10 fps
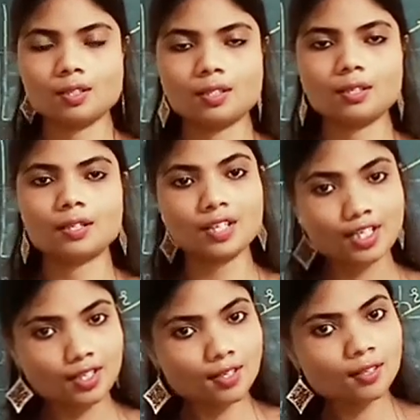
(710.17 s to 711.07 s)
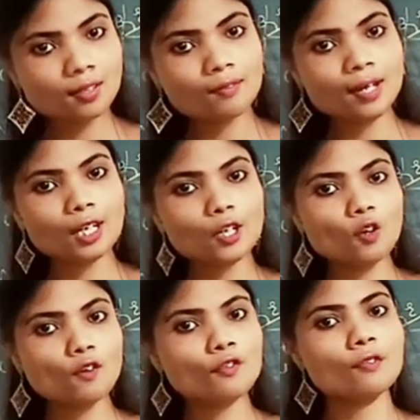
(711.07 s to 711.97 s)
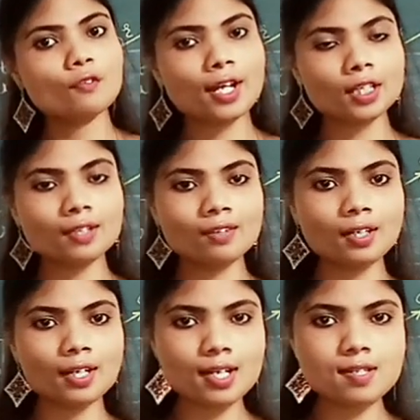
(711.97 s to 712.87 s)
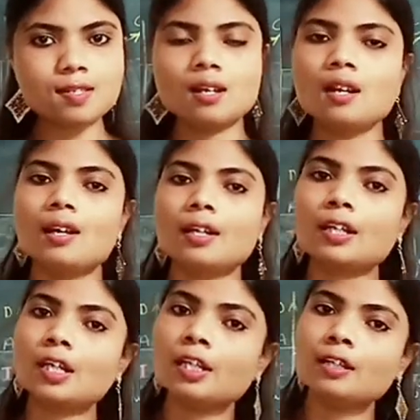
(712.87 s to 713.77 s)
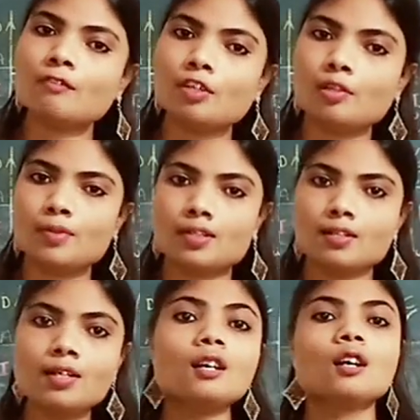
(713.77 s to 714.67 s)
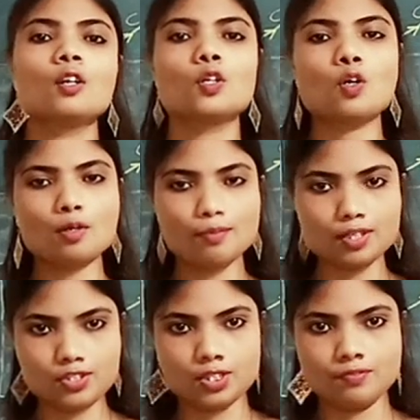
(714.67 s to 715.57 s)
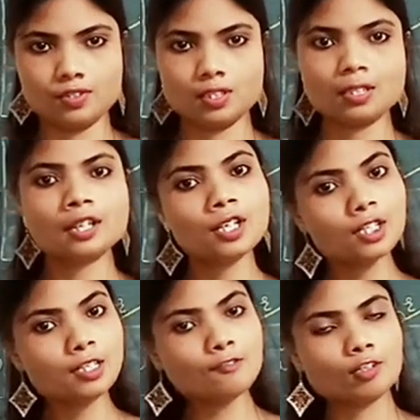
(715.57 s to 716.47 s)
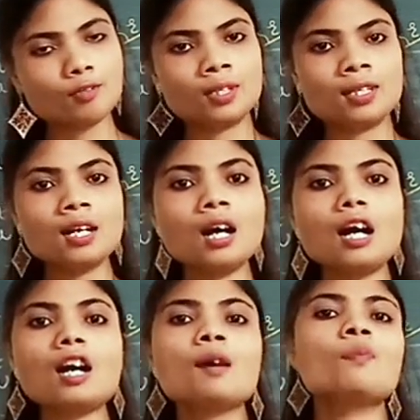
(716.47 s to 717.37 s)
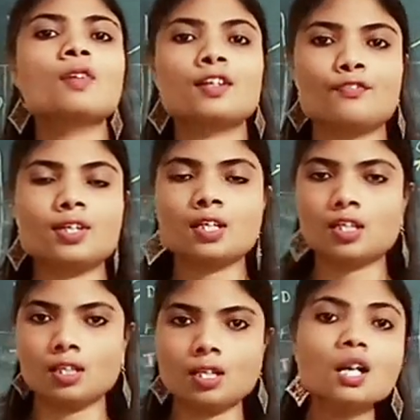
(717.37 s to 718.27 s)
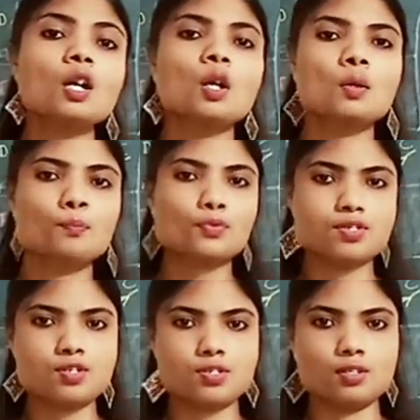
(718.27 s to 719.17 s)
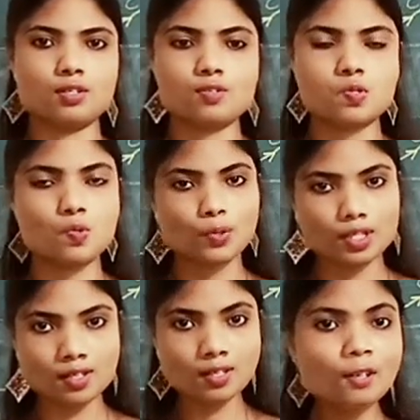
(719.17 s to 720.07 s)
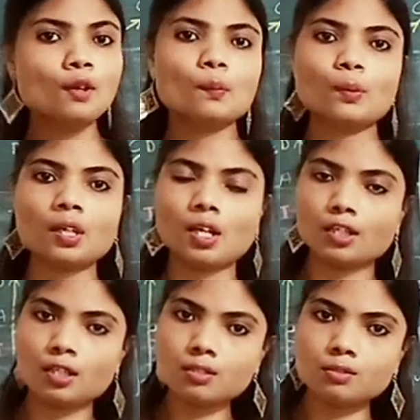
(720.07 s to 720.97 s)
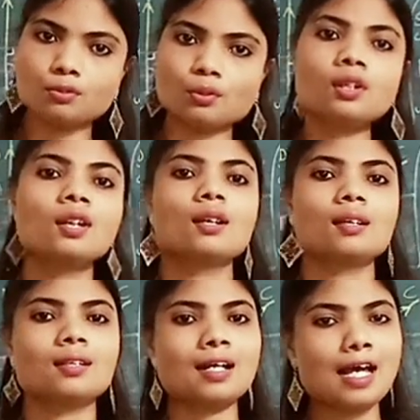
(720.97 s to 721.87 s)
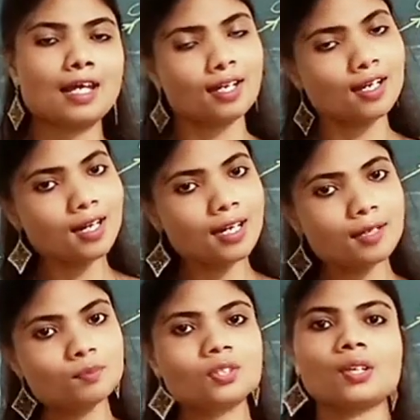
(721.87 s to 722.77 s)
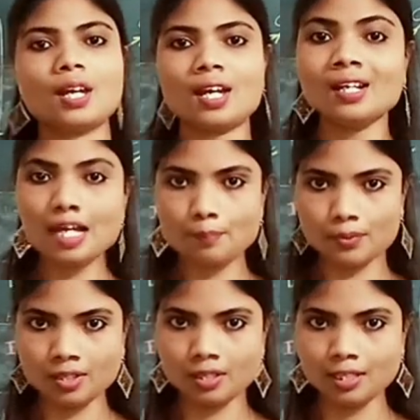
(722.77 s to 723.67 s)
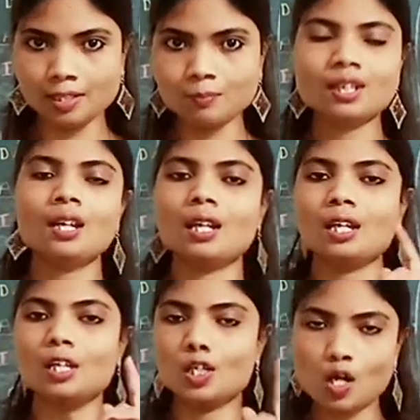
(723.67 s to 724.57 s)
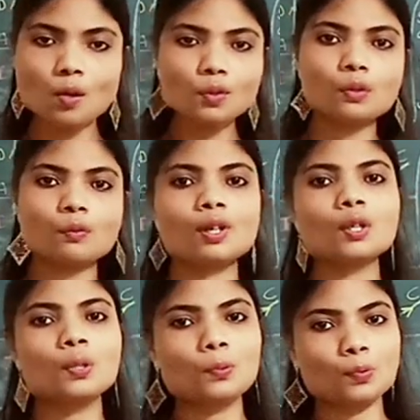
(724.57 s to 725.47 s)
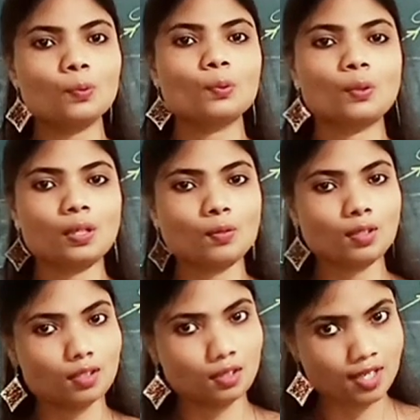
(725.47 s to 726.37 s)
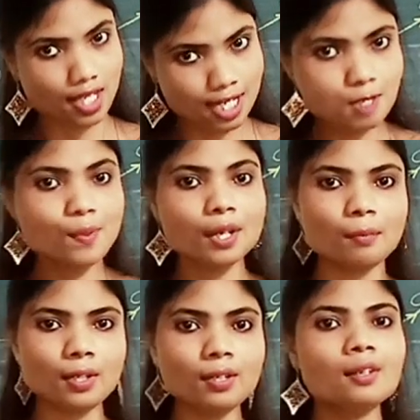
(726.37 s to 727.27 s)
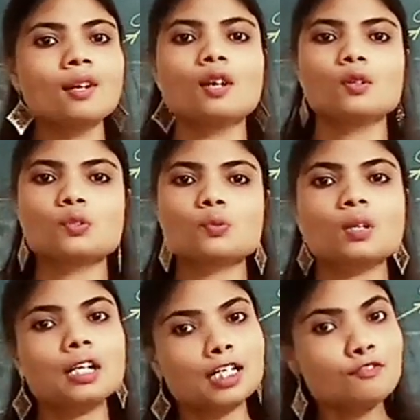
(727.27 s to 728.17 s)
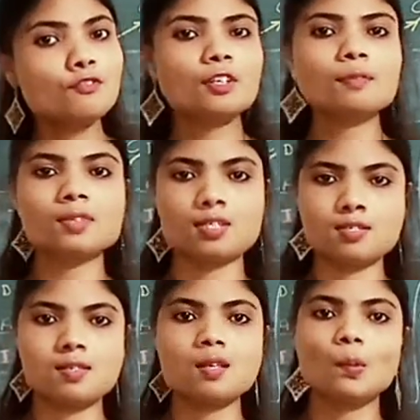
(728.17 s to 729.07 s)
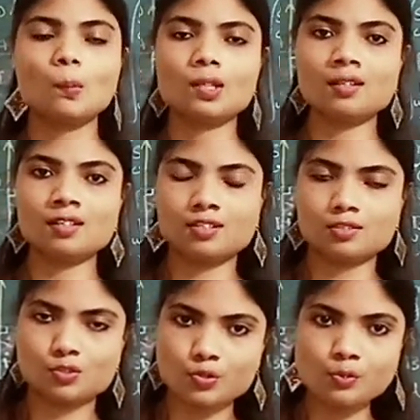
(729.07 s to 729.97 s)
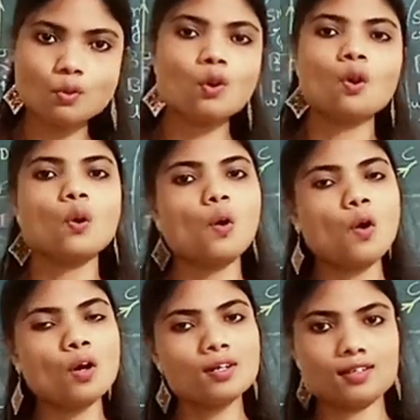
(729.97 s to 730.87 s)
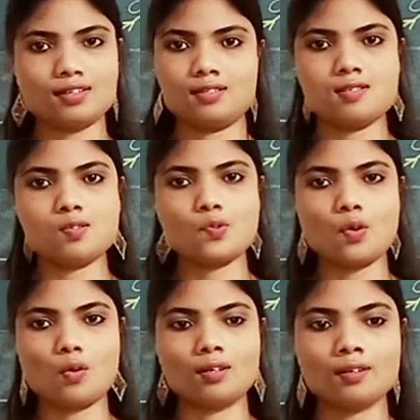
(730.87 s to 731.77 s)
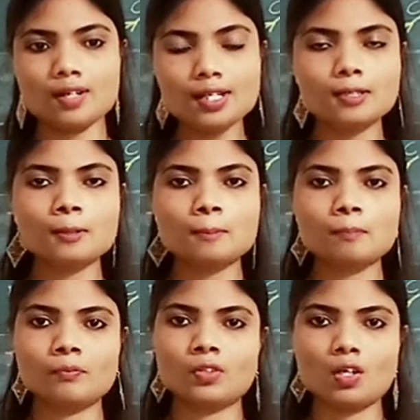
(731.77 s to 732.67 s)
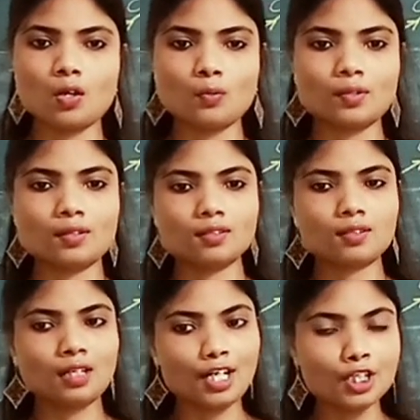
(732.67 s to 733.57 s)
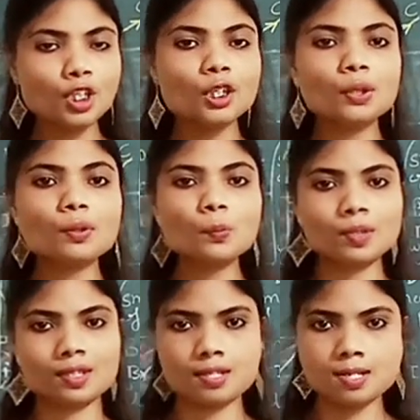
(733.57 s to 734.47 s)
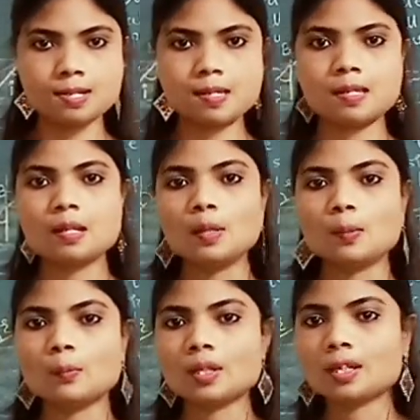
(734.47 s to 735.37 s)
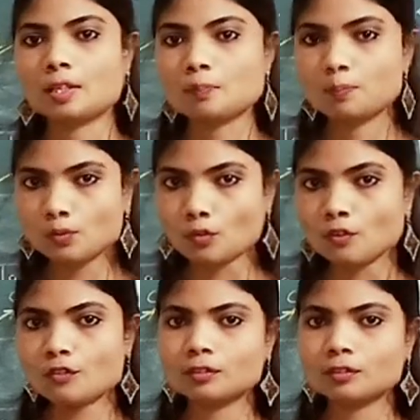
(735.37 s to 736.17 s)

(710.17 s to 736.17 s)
Greater the value of refractive index, greater will be the normal shift, greater will be the uplifting in the position. So here we understood the real depth and apparent depth, and now you will do the experiment to confirm this, whether it is true or it is wrong, right? Now, continued with this, we can prove